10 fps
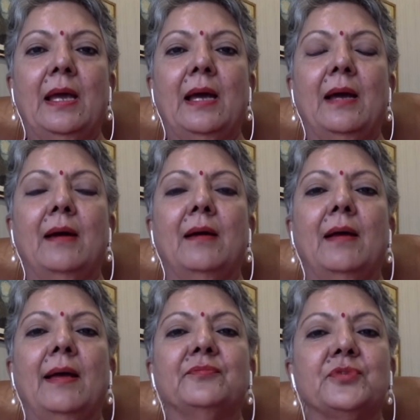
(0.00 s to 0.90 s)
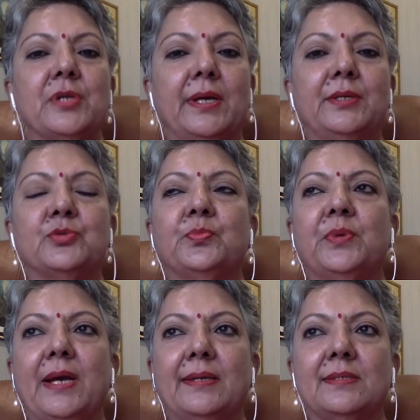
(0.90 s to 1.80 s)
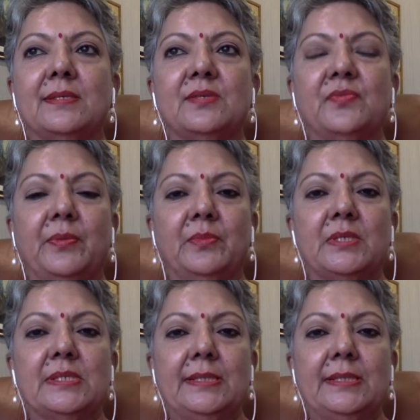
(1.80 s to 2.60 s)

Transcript: uh, have tried to practice feminist